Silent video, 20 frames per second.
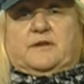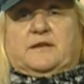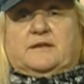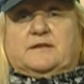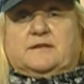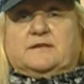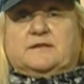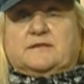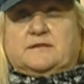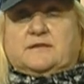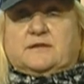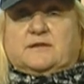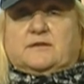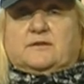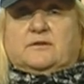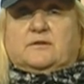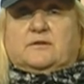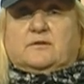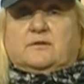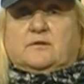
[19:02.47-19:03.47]
is
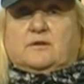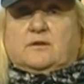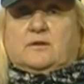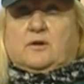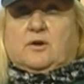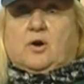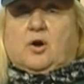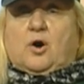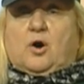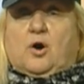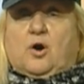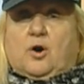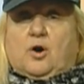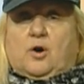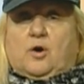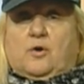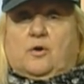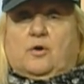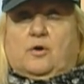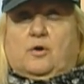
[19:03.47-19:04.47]
in
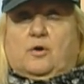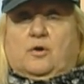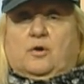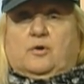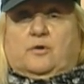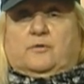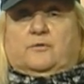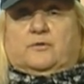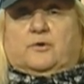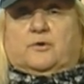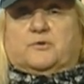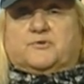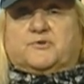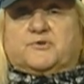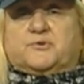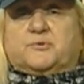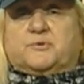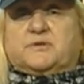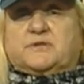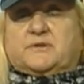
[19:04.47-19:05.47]
all
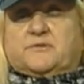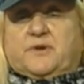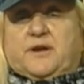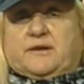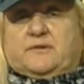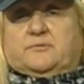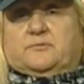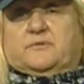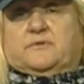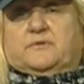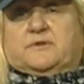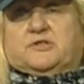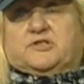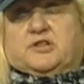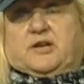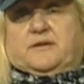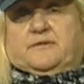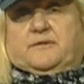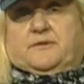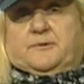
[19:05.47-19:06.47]
those who interact with each
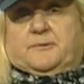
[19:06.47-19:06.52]
other.